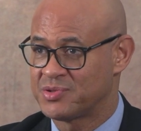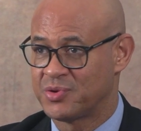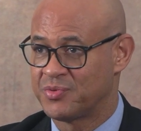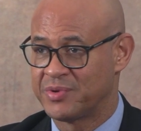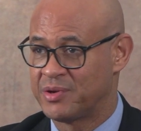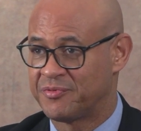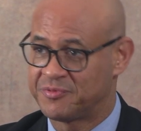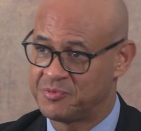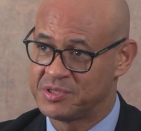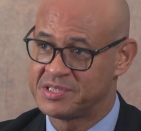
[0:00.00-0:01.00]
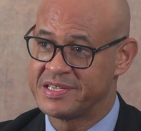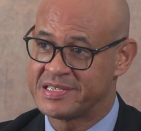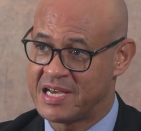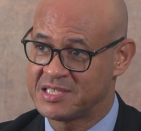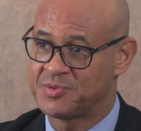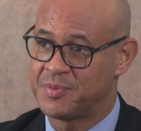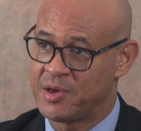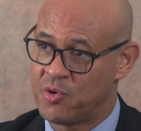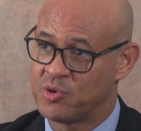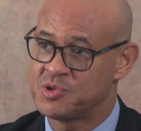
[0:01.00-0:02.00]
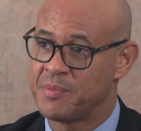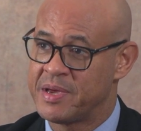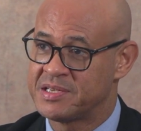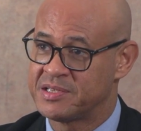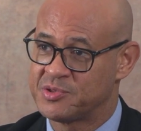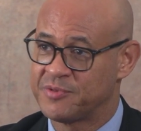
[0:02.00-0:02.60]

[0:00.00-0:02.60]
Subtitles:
So we'll see tasks being automated.